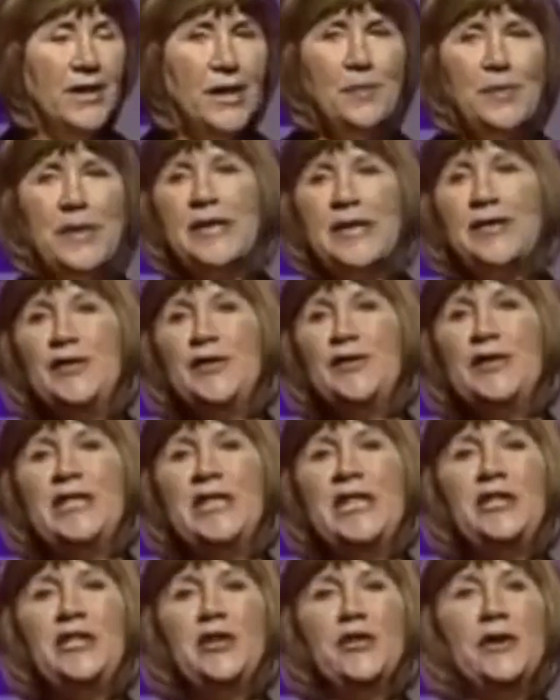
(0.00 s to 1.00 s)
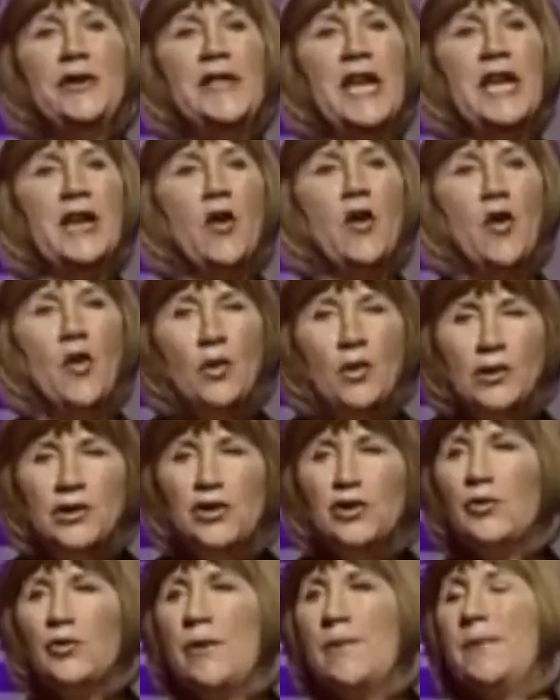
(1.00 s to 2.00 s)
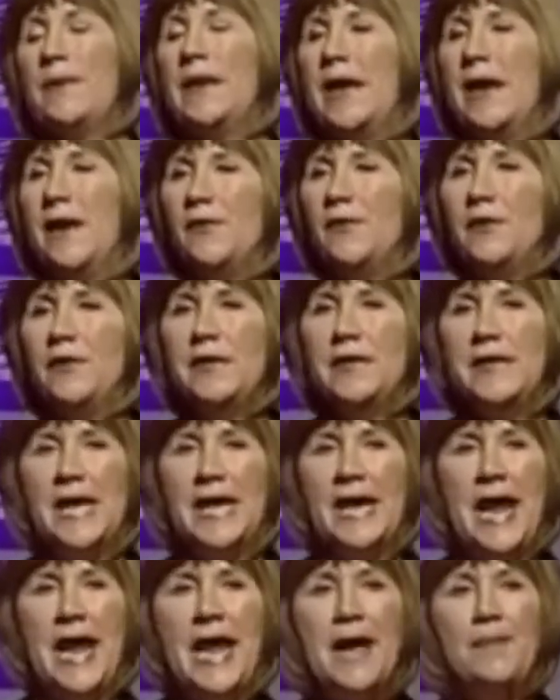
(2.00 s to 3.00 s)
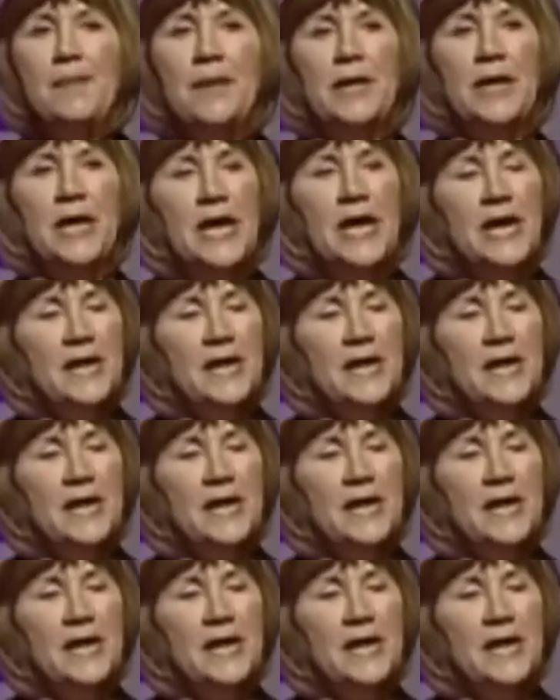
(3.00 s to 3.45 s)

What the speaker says: Because you see, during that whole trip and everything that happened,